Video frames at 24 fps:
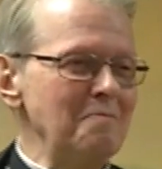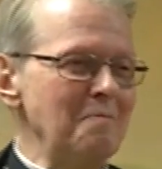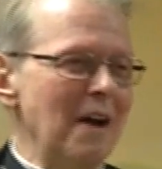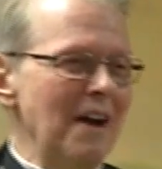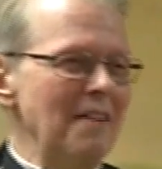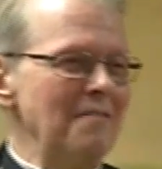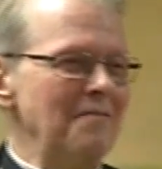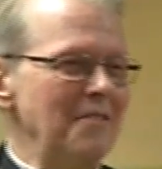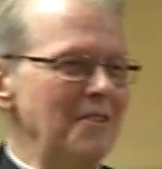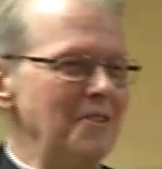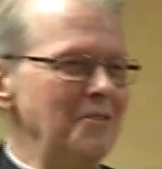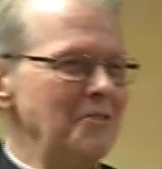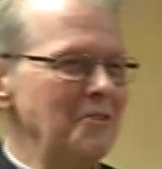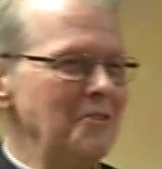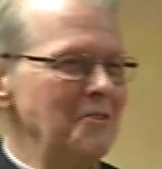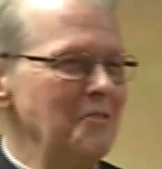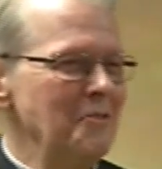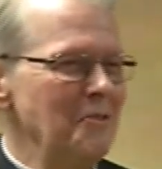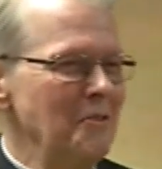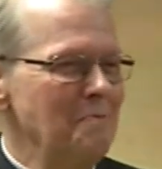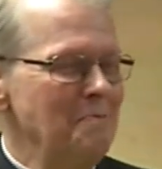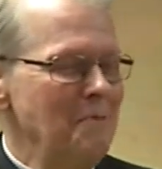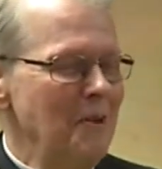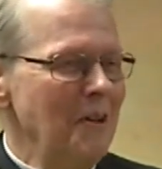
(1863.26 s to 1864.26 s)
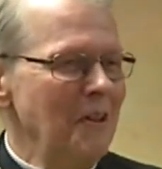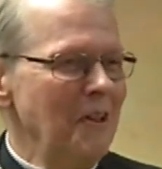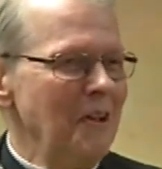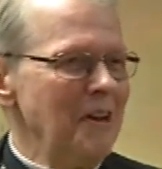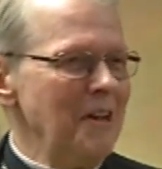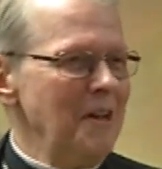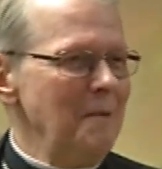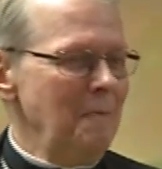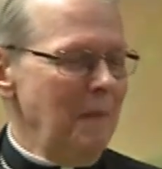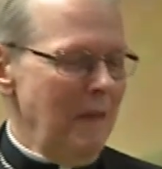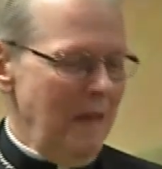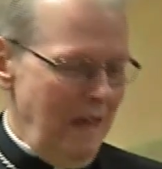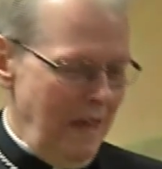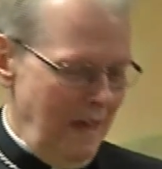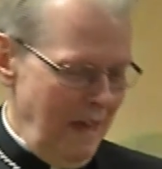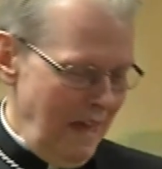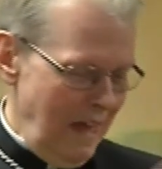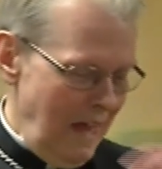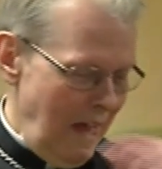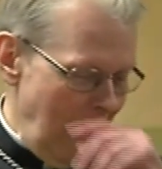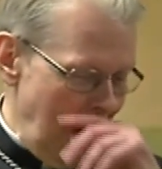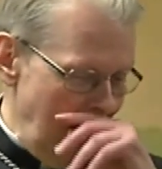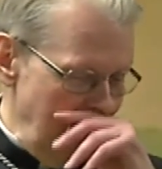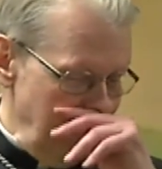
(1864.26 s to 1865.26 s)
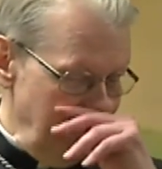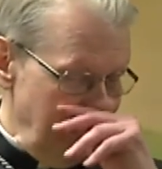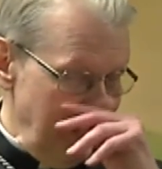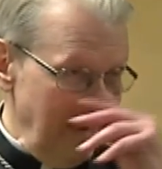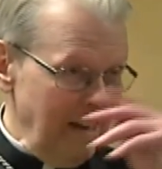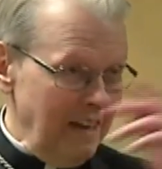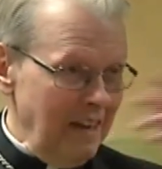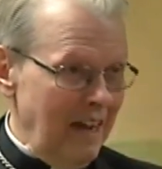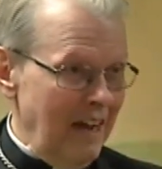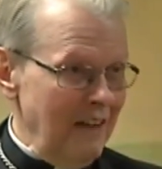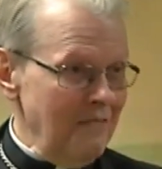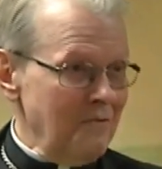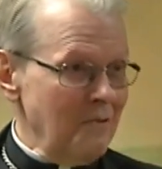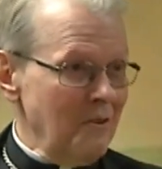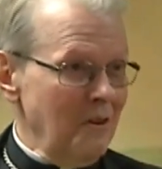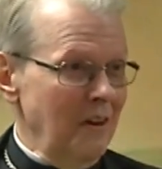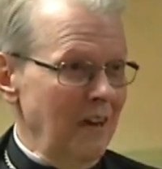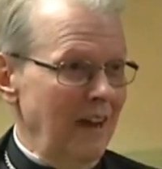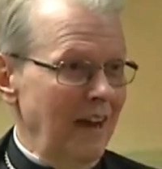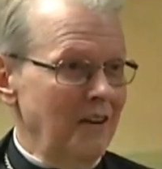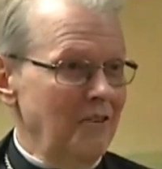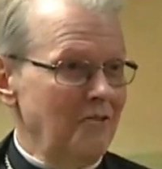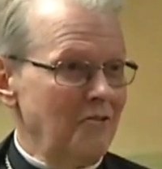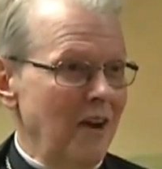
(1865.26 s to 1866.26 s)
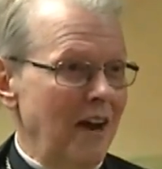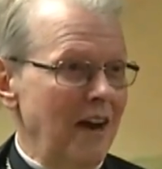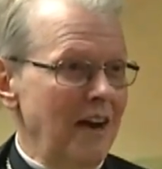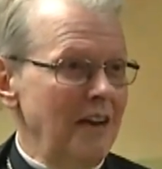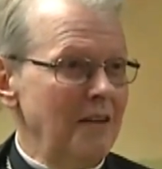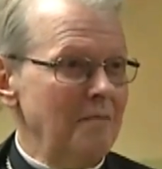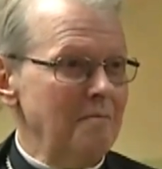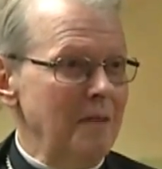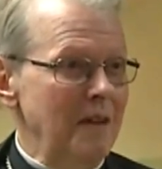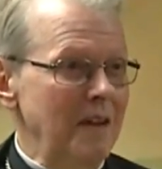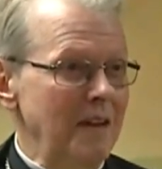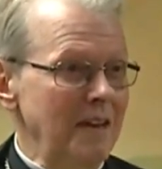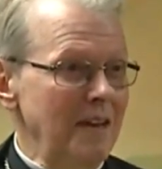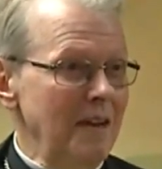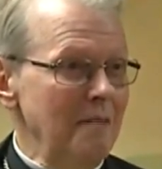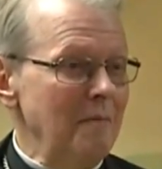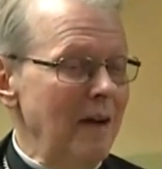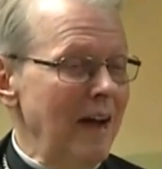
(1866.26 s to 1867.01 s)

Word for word: of my physical ability, and thank God for electronic media.